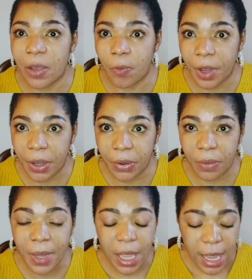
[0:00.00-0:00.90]
I wake
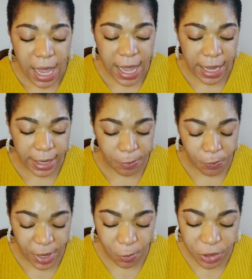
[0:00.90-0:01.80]
up, I
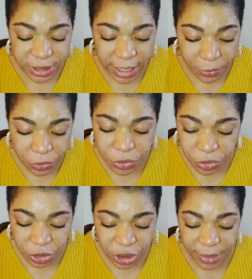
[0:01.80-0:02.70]
once I go to
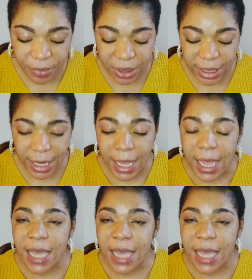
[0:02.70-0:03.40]
social media,